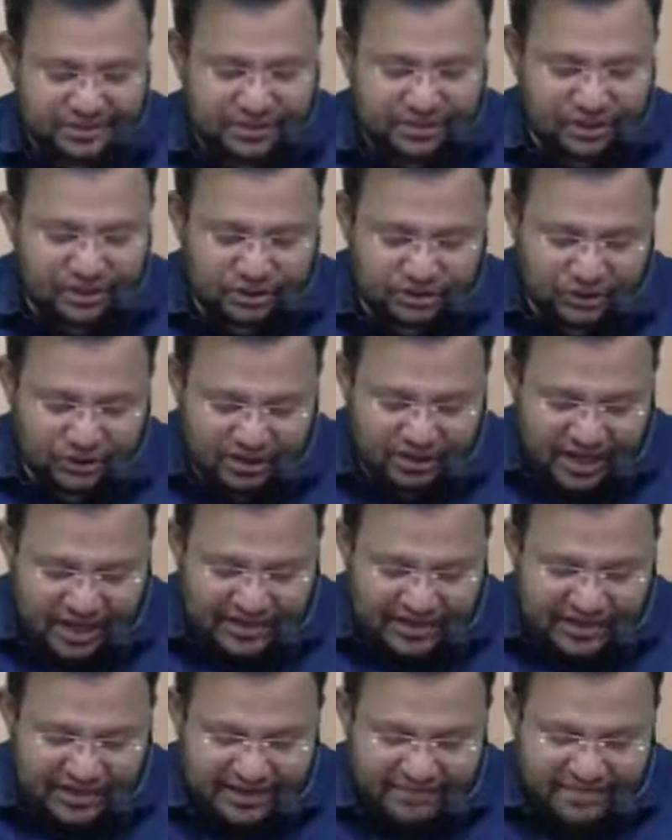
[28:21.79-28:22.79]
So an
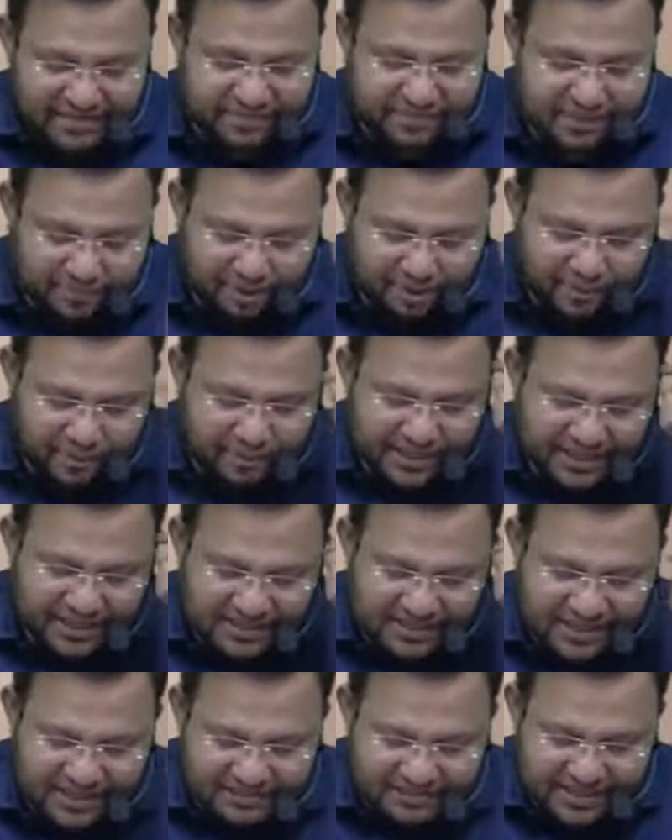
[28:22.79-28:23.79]
investment property is an
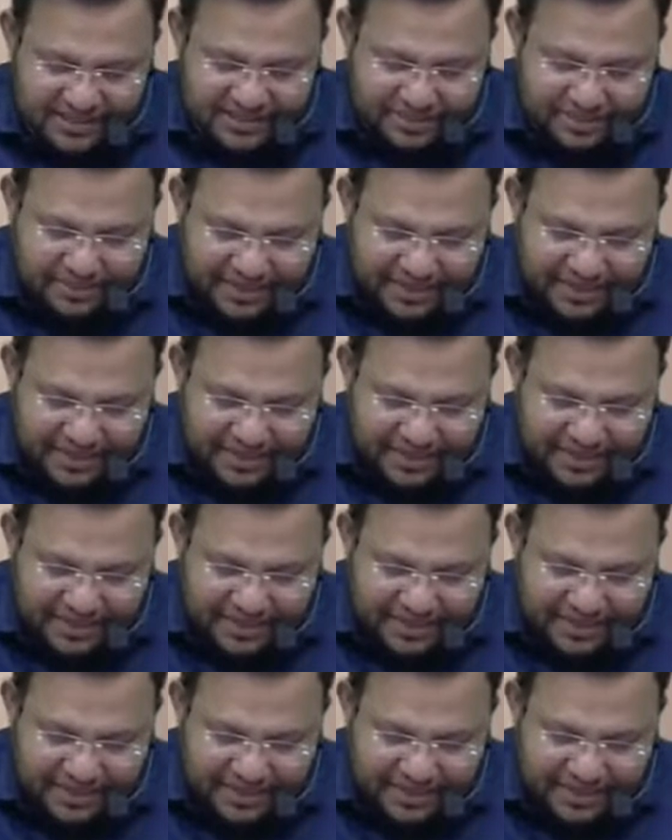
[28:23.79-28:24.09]
investment